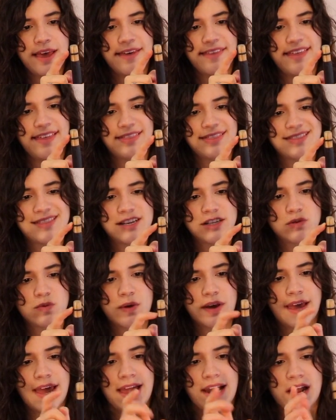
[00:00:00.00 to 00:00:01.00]
then this
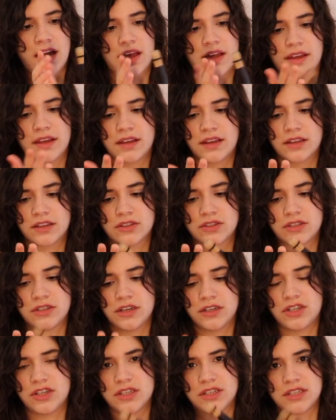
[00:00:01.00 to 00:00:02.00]
one kind of
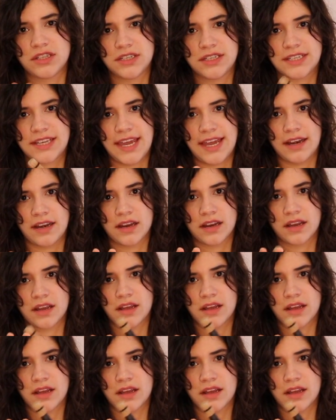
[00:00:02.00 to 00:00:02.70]
touches the skin,